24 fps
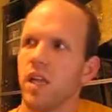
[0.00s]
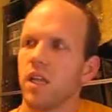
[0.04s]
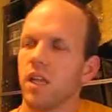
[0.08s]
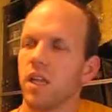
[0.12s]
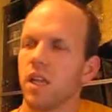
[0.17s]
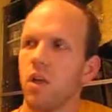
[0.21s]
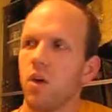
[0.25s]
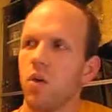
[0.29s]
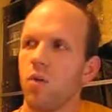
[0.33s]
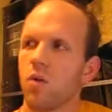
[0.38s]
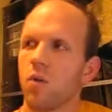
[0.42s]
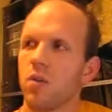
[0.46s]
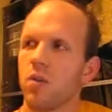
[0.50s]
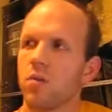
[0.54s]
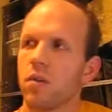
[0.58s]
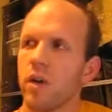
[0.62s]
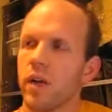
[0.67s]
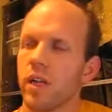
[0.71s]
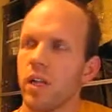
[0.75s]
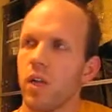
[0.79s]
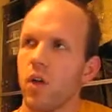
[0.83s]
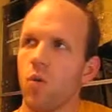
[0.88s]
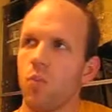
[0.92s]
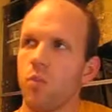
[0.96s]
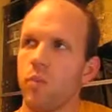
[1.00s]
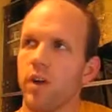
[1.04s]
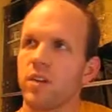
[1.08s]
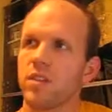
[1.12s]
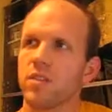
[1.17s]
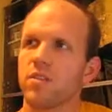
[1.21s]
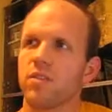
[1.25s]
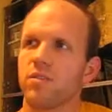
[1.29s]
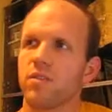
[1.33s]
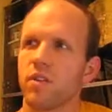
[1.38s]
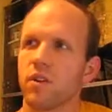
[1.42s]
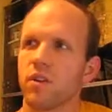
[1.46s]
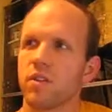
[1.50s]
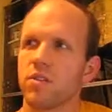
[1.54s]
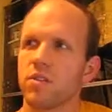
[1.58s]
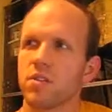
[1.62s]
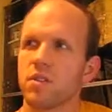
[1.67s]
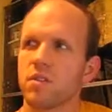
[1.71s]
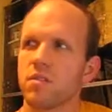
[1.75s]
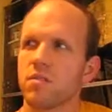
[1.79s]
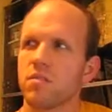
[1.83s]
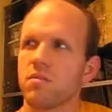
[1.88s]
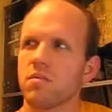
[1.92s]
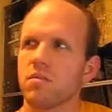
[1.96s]
low budget
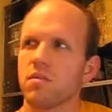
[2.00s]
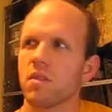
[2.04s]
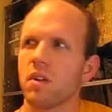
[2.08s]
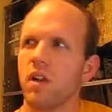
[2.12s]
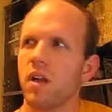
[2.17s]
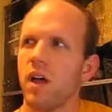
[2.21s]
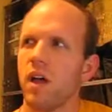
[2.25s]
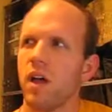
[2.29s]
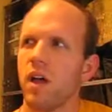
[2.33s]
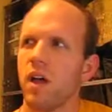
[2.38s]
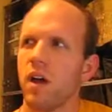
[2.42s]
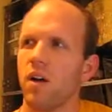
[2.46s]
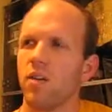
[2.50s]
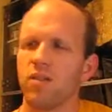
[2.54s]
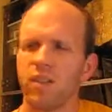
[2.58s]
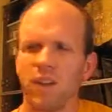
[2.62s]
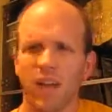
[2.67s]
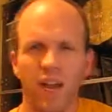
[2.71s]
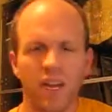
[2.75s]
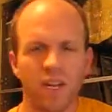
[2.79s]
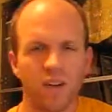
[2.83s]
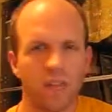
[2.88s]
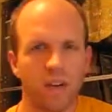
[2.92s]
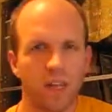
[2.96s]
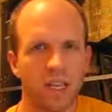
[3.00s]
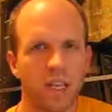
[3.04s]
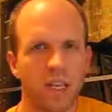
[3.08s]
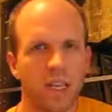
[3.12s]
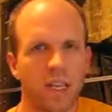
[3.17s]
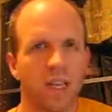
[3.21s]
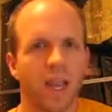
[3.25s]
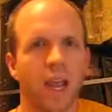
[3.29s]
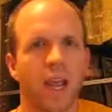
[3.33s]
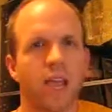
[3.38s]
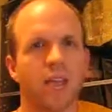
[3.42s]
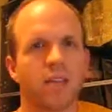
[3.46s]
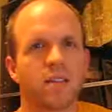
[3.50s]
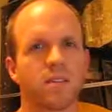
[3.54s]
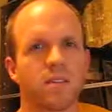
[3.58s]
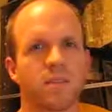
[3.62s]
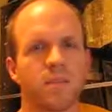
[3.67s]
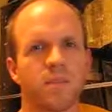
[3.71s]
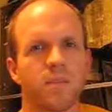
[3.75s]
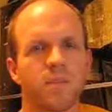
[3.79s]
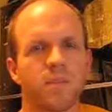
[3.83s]
version of kind of like Kick-Ass.